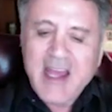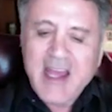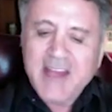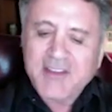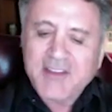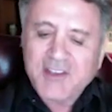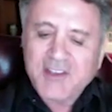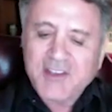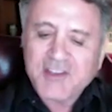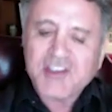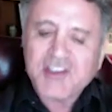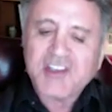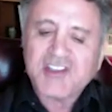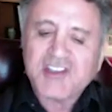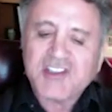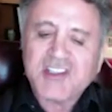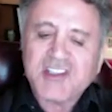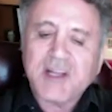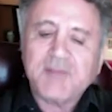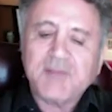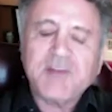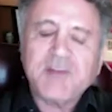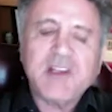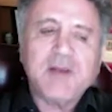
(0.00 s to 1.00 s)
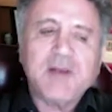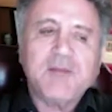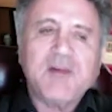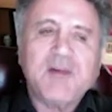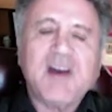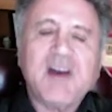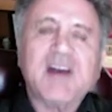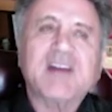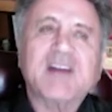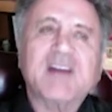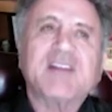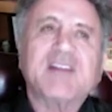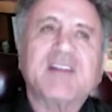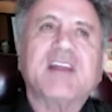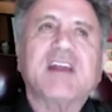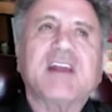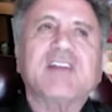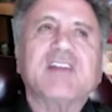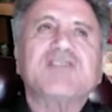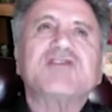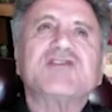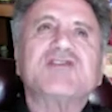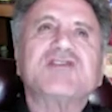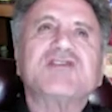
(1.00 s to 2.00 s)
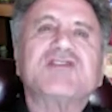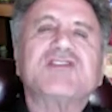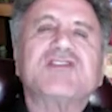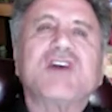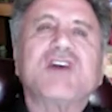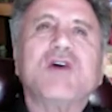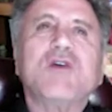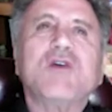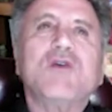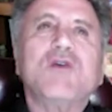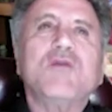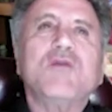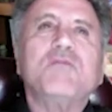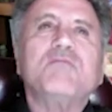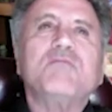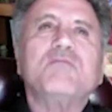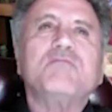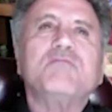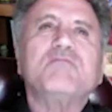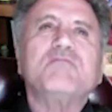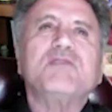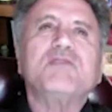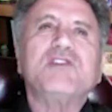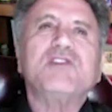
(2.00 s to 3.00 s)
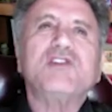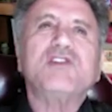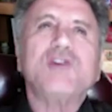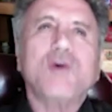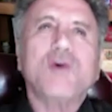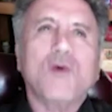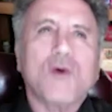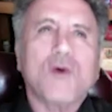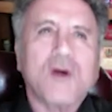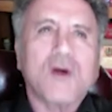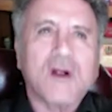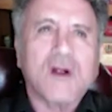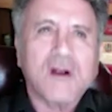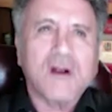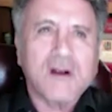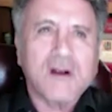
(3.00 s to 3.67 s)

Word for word: There's just something about it that is so pure,